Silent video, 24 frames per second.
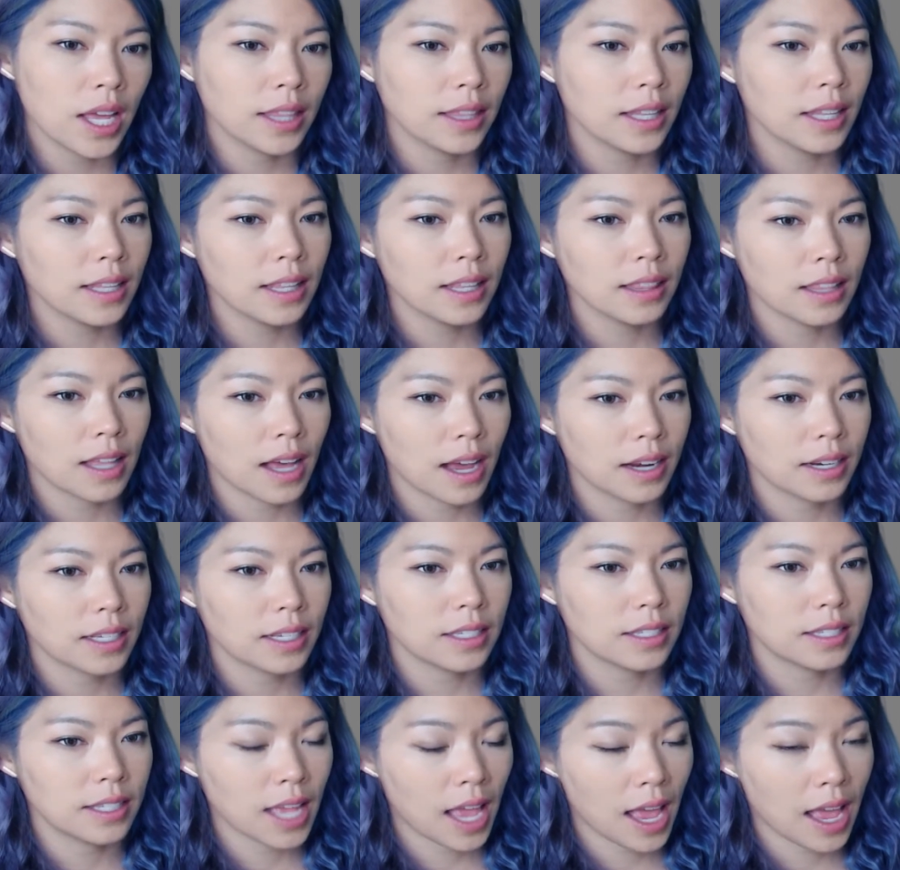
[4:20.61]
then the line
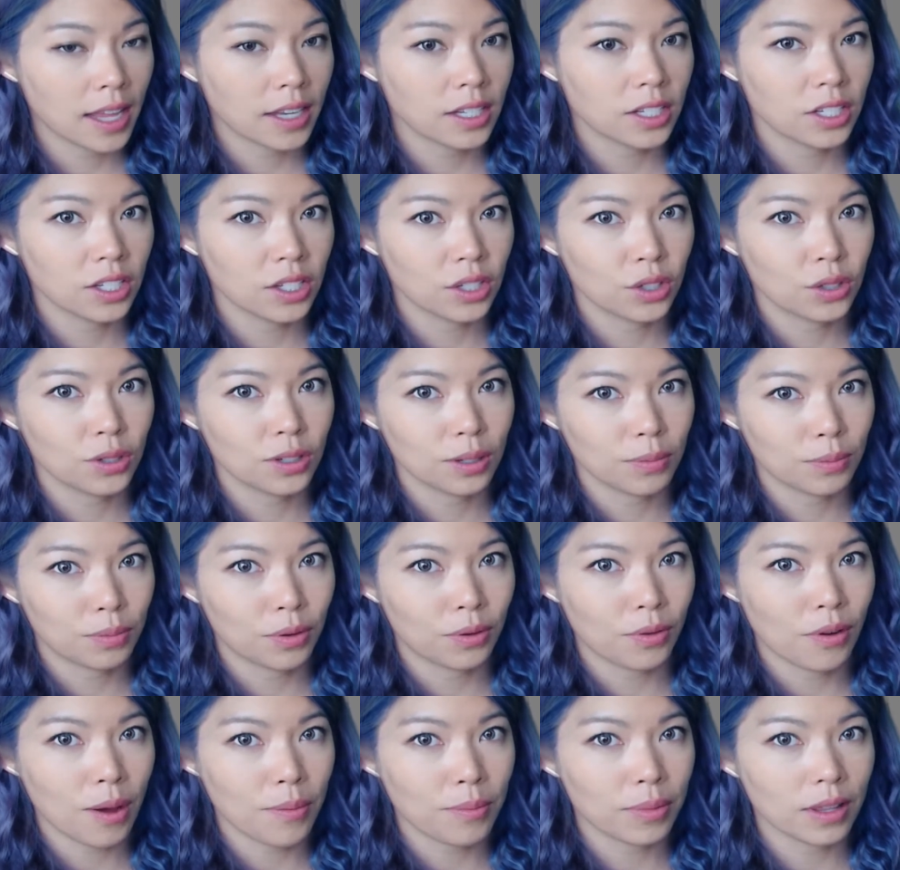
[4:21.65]
is tangent to the
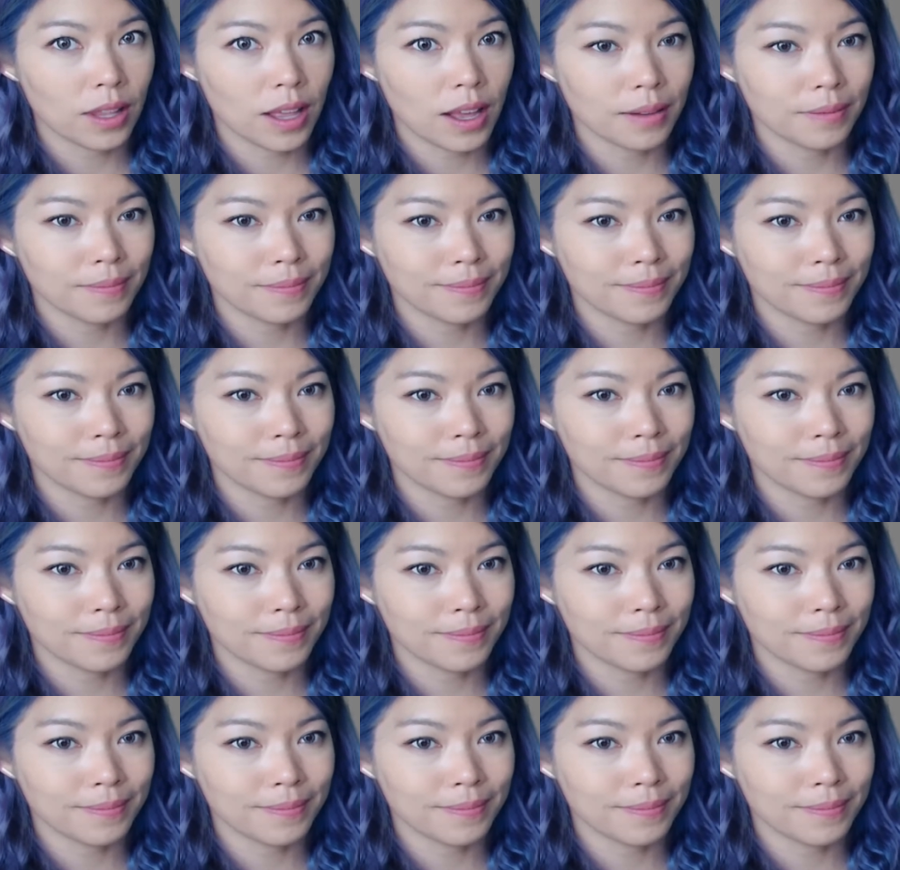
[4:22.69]
parabola.